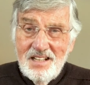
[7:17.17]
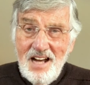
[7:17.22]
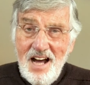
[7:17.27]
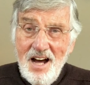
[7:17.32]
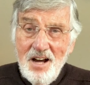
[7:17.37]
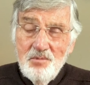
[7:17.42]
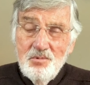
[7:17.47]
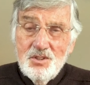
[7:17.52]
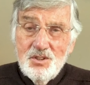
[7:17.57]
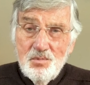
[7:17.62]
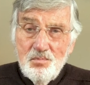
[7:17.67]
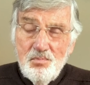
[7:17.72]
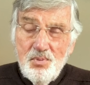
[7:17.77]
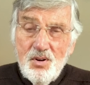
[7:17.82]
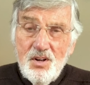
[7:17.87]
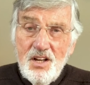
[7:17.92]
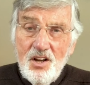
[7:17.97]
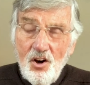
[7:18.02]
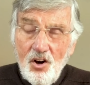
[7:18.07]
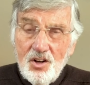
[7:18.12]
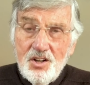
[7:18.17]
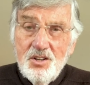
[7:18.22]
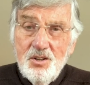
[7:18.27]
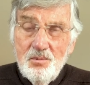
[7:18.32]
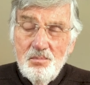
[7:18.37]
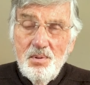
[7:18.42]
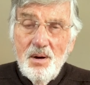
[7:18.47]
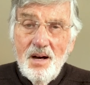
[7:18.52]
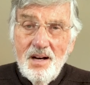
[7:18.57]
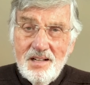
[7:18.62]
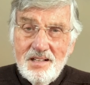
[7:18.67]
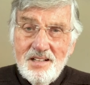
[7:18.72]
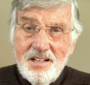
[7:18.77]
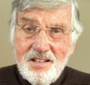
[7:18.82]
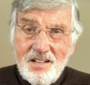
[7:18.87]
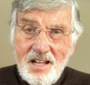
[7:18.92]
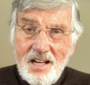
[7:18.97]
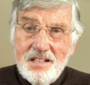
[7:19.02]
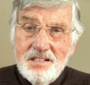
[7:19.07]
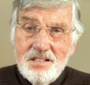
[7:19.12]
I was preoccupied
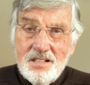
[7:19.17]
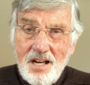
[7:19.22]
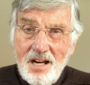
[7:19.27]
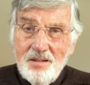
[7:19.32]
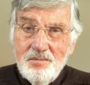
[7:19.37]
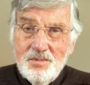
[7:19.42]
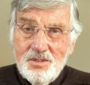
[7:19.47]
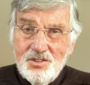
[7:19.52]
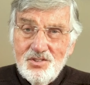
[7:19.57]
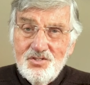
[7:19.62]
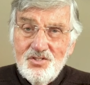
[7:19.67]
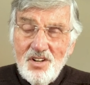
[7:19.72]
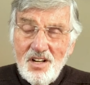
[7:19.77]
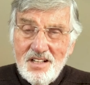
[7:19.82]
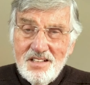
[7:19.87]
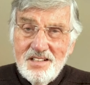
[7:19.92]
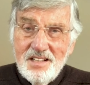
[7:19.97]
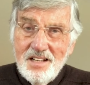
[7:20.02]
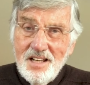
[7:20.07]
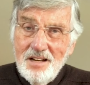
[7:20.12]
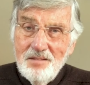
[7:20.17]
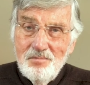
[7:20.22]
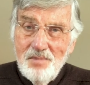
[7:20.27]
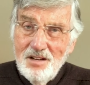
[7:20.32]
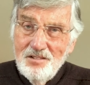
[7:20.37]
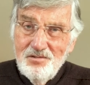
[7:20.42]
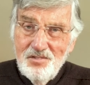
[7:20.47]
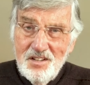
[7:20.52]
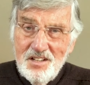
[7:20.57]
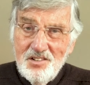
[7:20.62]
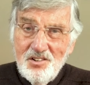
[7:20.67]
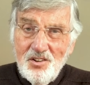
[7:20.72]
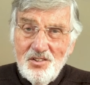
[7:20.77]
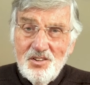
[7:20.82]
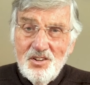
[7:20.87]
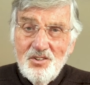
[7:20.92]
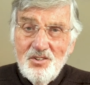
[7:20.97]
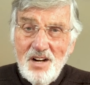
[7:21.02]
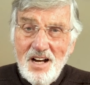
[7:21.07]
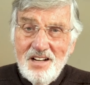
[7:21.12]
at that time was trying to get my feet on
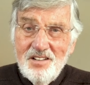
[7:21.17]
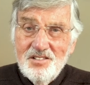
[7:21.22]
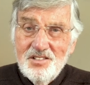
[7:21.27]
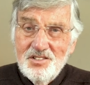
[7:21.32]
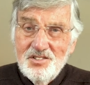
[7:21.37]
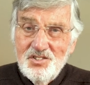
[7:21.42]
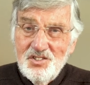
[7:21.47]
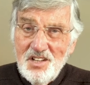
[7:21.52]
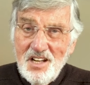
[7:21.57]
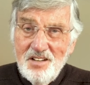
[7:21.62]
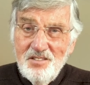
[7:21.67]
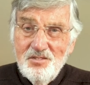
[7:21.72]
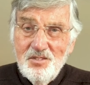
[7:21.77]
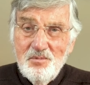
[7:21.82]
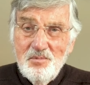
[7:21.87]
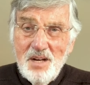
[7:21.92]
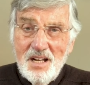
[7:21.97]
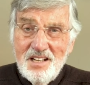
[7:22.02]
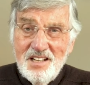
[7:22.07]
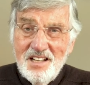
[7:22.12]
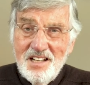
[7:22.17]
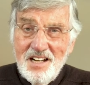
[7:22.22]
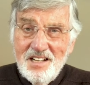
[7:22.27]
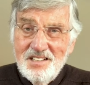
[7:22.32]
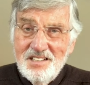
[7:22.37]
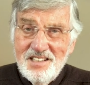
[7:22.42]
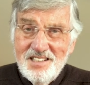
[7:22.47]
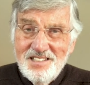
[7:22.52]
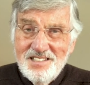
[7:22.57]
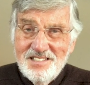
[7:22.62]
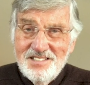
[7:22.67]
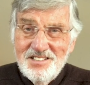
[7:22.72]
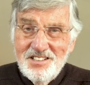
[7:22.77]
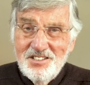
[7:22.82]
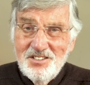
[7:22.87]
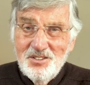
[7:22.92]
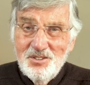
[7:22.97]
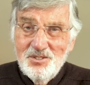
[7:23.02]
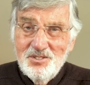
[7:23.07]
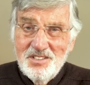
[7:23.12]
the ground and save the money I needed to
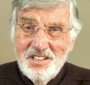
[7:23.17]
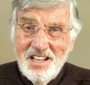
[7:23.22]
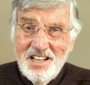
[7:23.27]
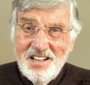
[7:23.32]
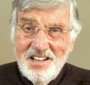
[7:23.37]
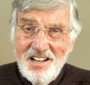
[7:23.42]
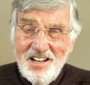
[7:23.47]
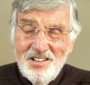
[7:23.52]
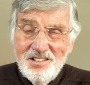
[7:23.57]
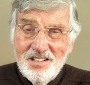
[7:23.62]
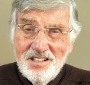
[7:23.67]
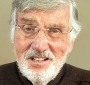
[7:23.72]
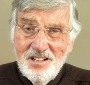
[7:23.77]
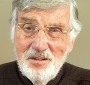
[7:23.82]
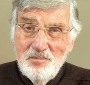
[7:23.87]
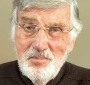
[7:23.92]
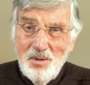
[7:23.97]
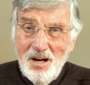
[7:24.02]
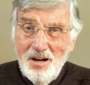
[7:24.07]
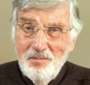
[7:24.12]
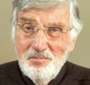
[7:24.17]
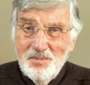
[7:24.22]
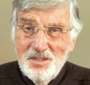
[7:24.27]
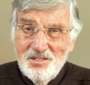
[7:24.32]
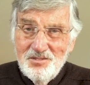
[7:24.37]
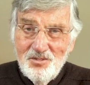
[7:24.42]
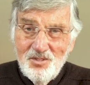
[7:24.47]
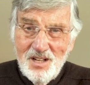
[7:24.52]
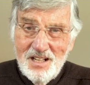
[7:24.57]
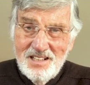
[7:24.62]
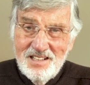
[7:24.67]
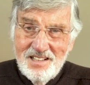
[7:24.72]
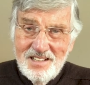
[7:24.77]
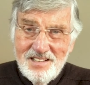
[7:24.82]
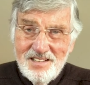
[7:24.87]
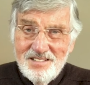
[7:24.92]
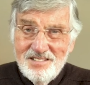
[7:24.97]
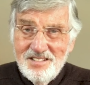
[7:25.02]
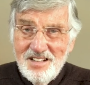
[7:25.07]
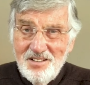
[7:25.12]
do to get our little apartment ready
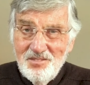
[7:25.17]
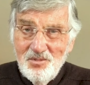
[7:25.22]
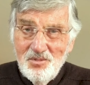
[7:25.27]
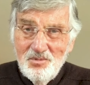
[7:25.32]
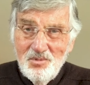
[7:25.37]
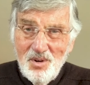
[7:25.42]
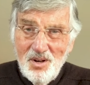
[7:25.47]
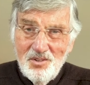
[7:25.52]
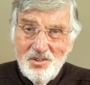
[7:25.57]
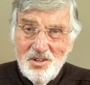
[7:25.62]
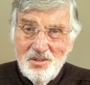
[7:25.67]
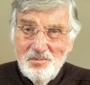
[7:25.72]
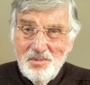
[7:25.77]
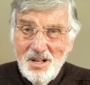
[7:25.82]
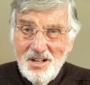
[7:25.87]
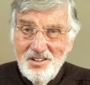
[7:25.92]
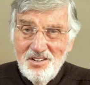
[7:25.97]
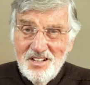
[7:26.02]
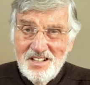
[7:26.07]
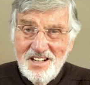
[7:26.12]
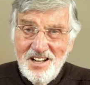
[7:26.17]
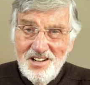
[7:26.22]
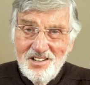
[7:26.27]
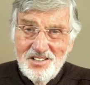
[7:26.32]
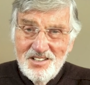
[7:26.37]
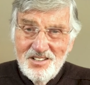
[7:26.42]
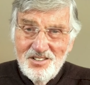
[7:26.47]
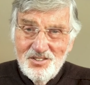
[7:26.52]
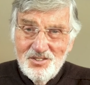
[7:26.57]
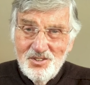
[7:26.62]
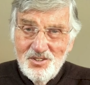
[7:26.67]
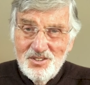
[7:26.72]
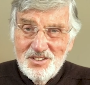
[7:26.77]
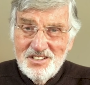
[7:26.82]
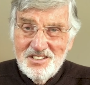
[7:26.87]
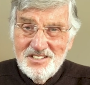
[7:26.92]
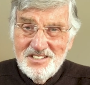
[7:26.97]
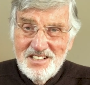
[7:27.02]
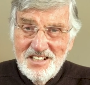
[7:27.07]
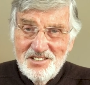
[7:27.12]
and then welcome her and our little
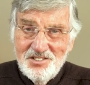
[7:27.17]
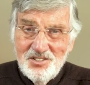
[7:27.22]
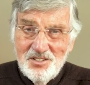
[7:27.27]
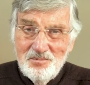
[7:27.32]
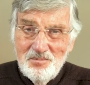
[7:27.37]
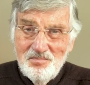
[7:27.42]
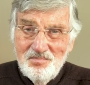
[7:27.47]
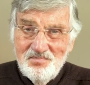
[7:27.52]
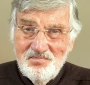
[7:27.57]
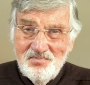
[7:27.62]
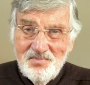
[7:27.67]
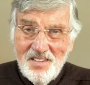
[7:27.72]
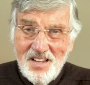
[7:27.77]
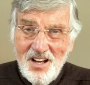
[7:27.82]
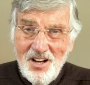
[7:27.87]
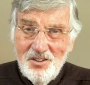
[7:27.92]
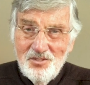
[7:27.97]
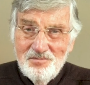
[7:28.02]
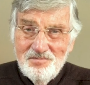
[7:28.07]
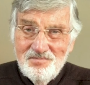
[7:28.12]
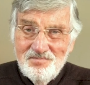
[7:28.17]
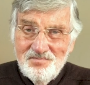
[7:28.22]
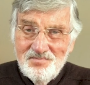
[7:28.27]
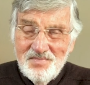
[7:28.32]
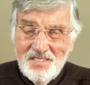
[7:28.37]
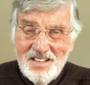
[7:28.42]
daughter Tessa home